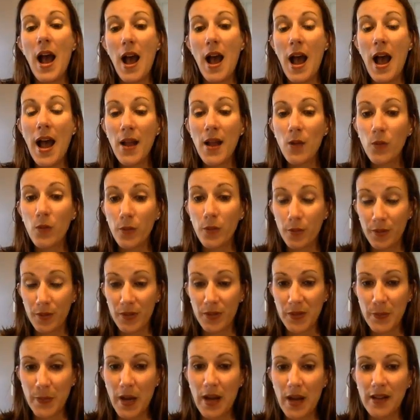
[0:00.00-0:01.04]
I would
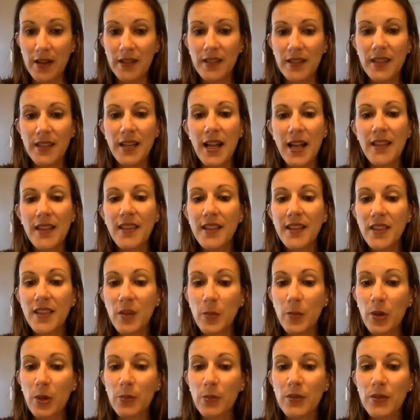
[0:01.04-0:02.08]
respond that I think the
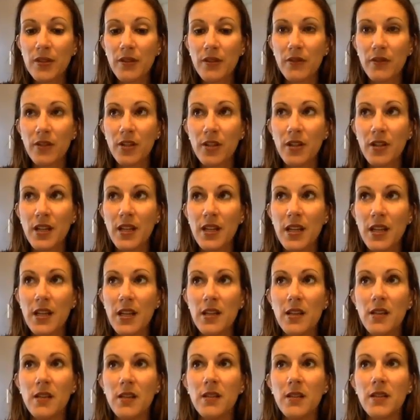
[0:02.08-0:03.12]
purpose of learning
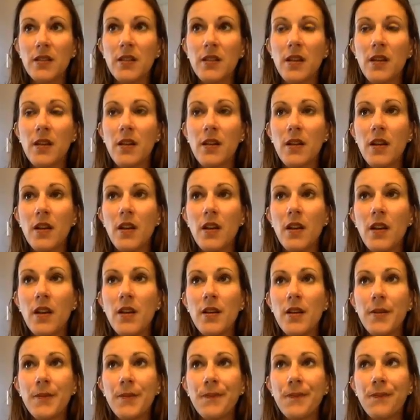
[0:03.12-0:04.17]
is,
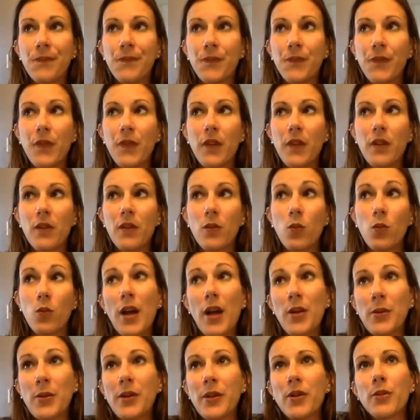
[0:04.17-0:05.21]
why
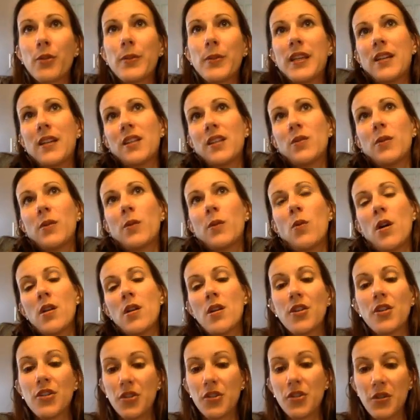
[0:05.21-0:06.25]
do we learn? Because we want
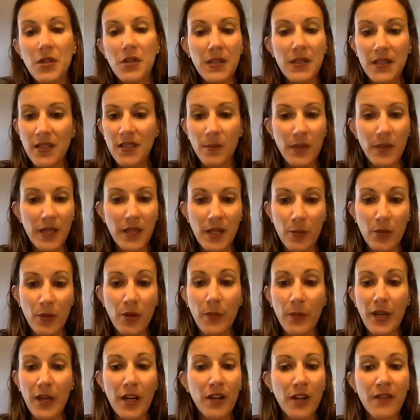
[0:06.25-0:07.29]
our students to be
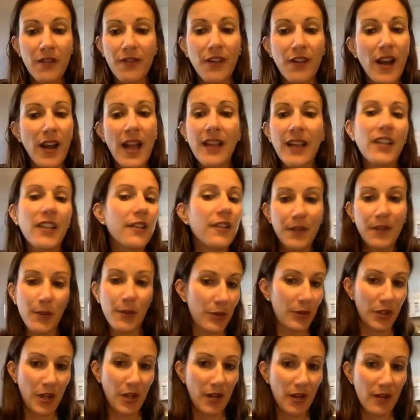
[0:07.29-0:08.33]
prepared for any
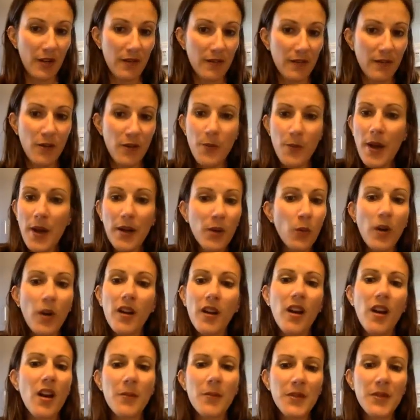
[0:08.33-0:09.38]
future, no matter what
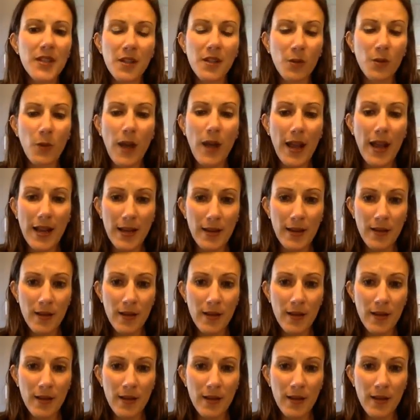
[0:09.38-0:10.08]
comes their way.